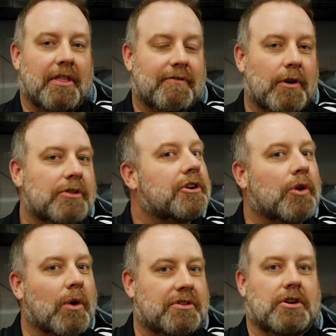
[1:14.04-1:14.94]
The further
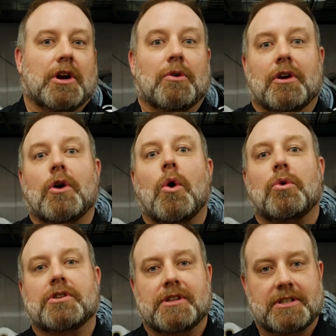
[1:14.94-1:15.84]
north you go, the
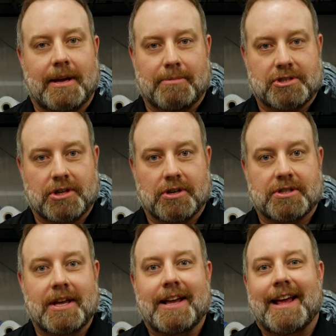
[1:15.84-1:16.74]
colder the temperatures,
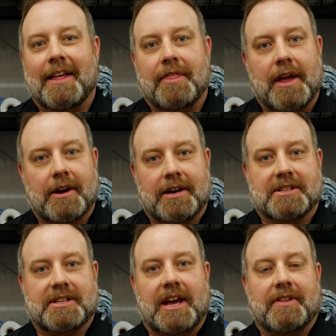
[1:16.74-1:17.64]
they're gonna
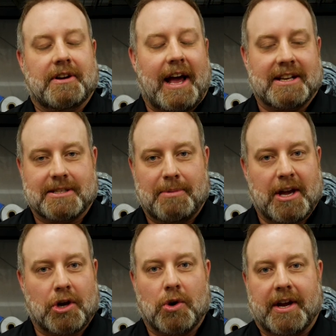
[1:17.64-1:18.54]
say there has to be
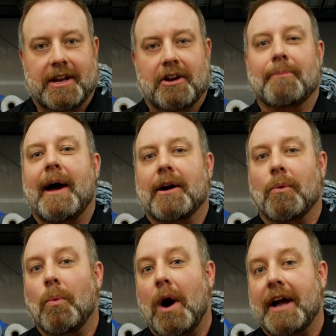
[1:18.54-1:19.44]
a cricket no matter
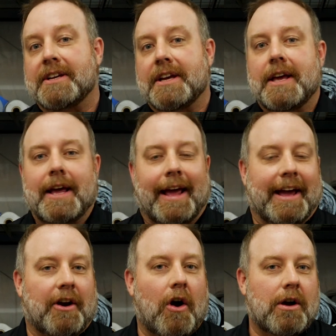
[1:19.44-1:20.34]
what.
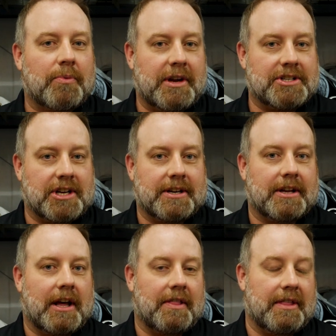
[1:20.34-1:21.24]
In our region,
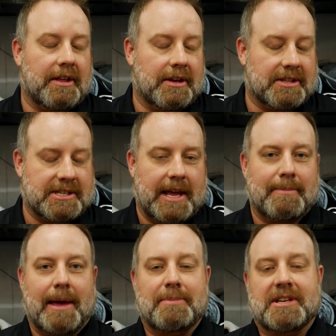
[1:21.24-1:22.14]
it's
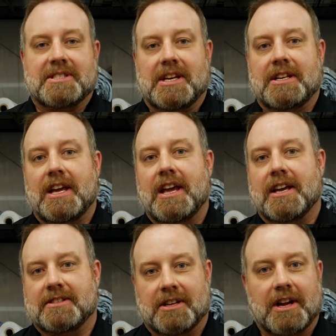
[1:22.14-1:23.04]
MABCD
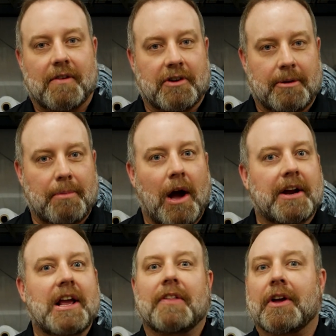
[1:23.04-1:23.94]
is the governing
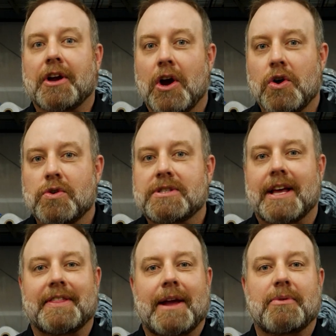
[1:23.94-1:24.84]
body on the codes.
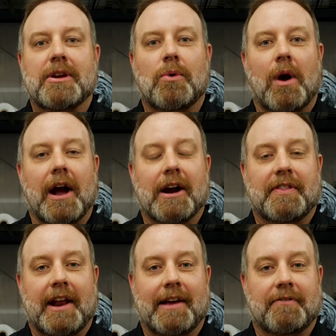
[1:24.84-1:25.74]
They require
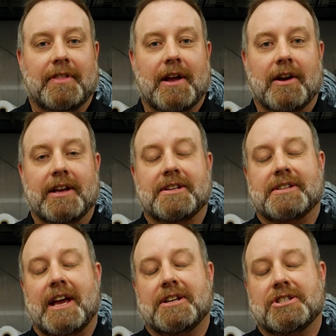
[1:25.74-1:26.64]
that if there is
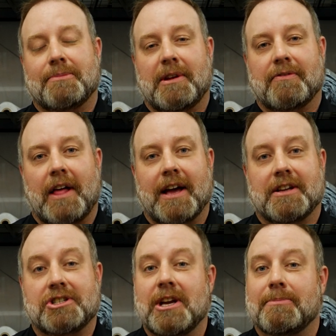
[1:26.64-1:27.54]
a chimney
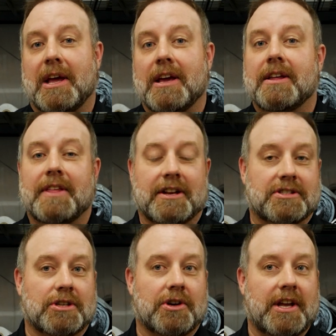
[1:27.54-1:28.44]
that is
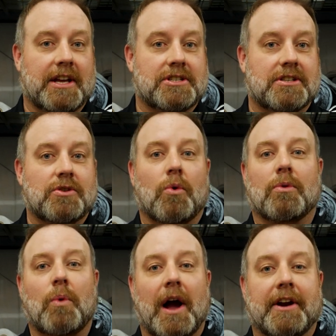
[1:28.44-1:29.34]
30 inches or
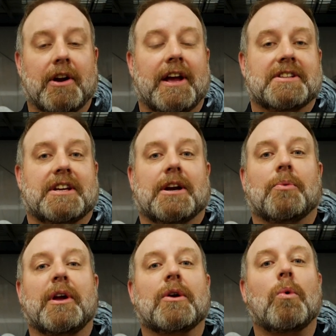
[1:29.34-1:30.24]
wider, it's gonna
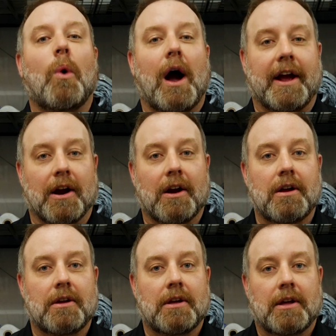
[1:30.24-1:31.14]
require
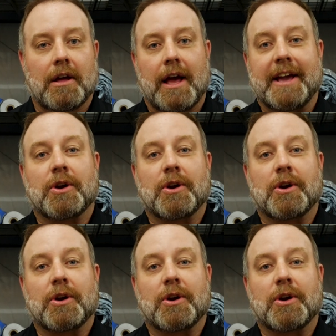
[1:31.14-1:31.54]
a